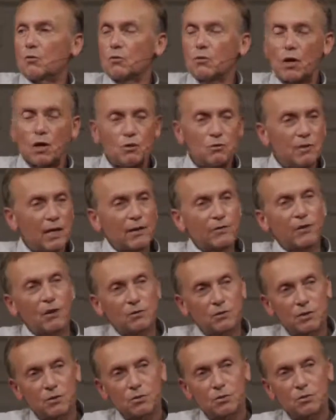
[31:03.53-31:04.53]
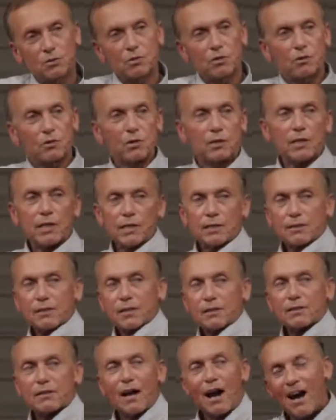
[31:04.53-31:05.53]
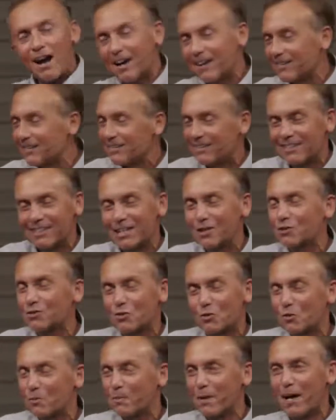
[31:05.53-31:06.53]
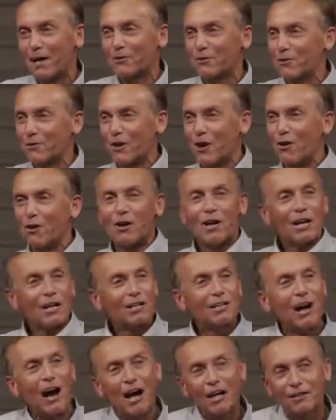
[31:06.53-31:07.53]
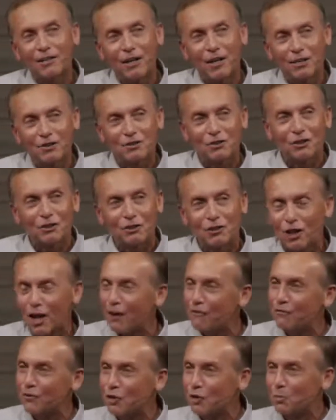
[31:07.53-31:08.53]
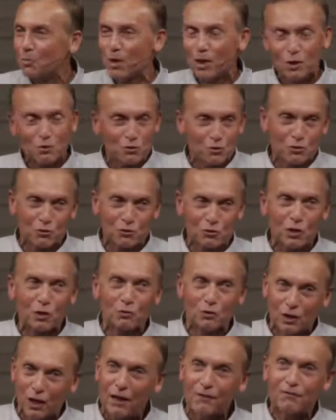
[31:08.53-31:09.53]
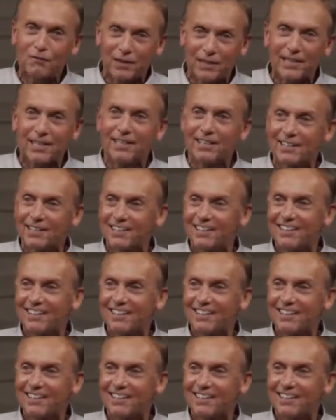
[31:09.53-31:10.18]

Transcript: wrote, and I thought this was so good, he said, God, here's a reminder, y'all, God doesn't love you because you're so lovely.